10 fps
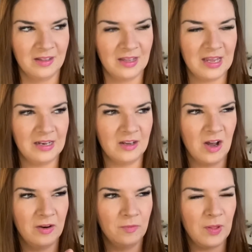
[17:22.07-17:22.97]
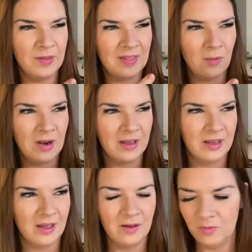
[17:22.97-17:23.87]
In kind of, I think they were like
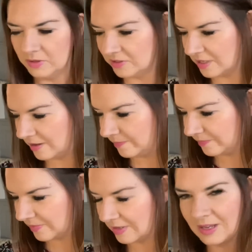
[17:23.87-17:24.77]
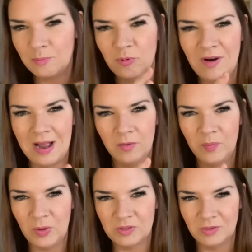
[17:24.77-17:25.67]
a, what's the, like brown
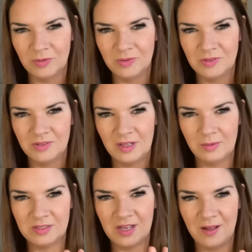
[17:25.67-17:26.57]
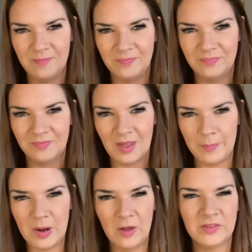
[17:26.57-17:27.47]
bottles. There was a
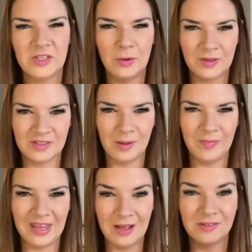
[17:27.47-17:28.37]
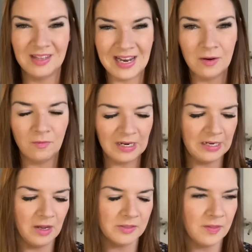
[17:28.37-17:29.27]
bath soap and something else. They look really
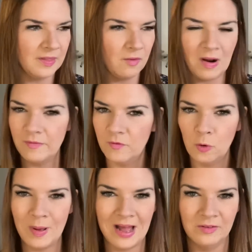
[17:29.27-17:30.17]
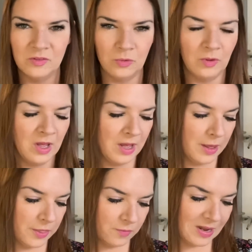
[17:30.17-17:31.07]
nice. I think they're around £4 or
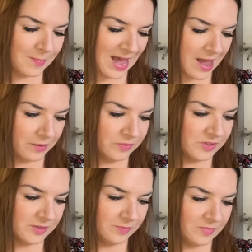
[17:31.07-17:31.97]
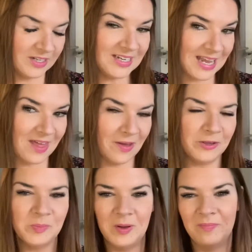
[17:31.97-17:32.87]
£3. I didn't get
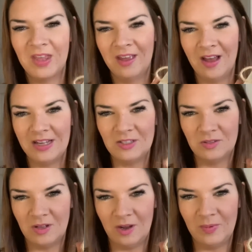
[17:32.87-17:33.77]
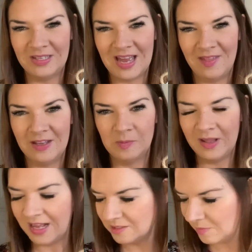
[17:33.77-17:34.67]
those, but I just thought I would get this. But they
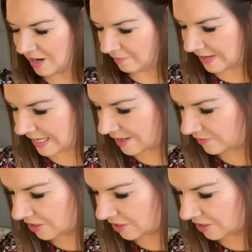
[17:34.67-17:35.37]
had some lovely gift